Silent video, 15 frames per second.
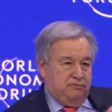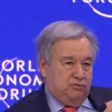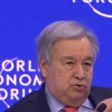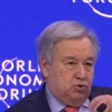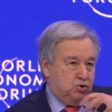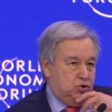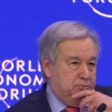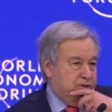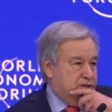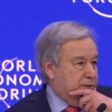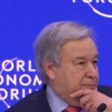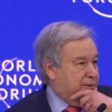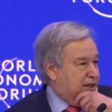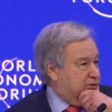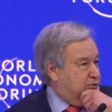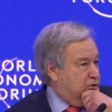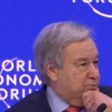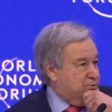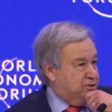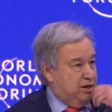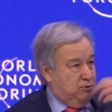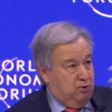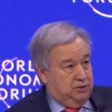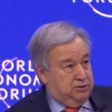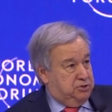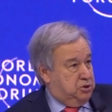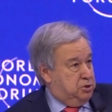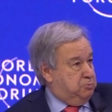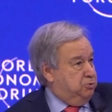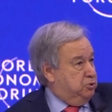of social media platforms saying, well,
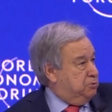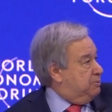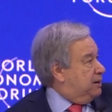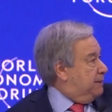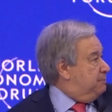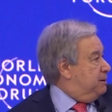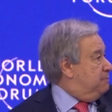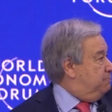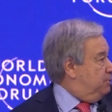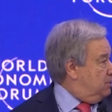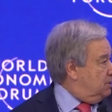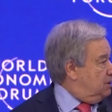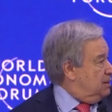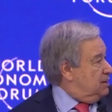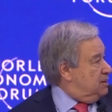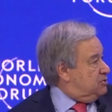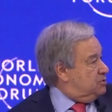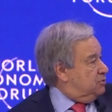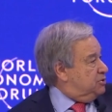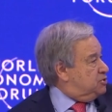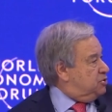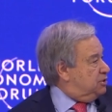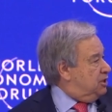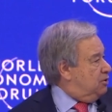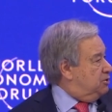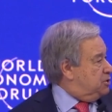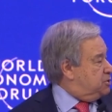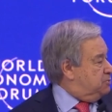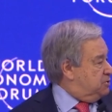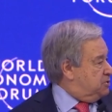this is put by people, so it's not
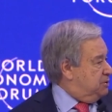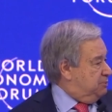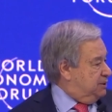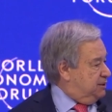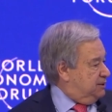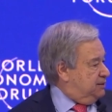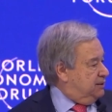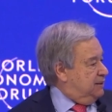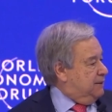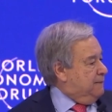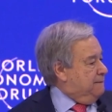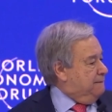our responsibility.